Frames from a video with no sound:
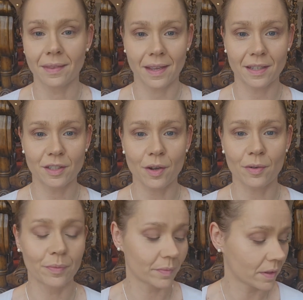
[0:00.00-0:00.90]
Like so.
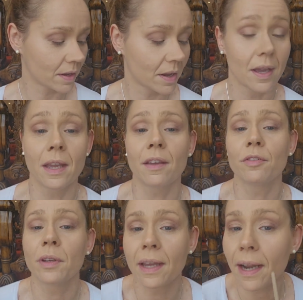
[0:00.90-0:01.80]
If
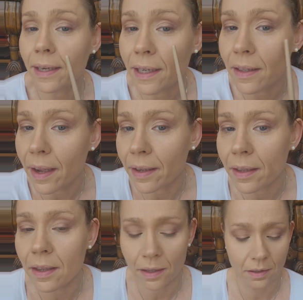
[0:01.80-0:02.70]
you get any like
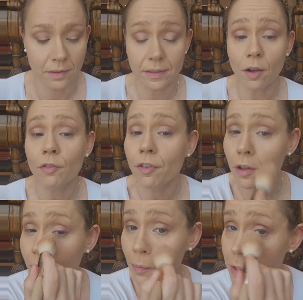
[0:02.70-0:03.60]
downfall
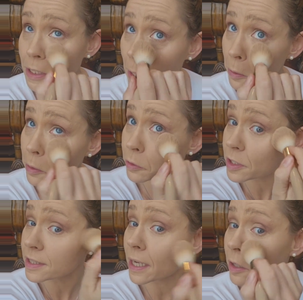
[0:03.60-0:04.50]
from the shadow, you
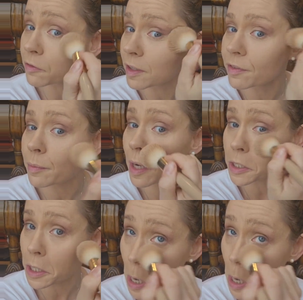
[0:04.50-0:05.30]
just take your fluffy brush